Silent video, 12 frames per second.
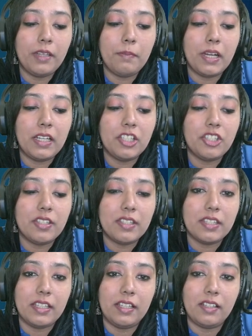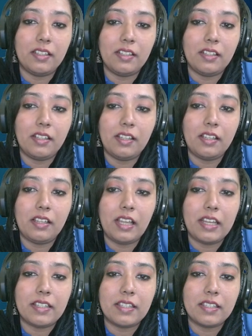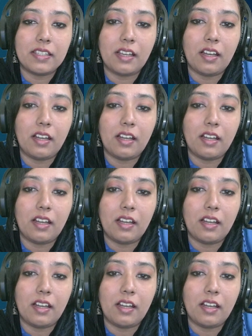but still let's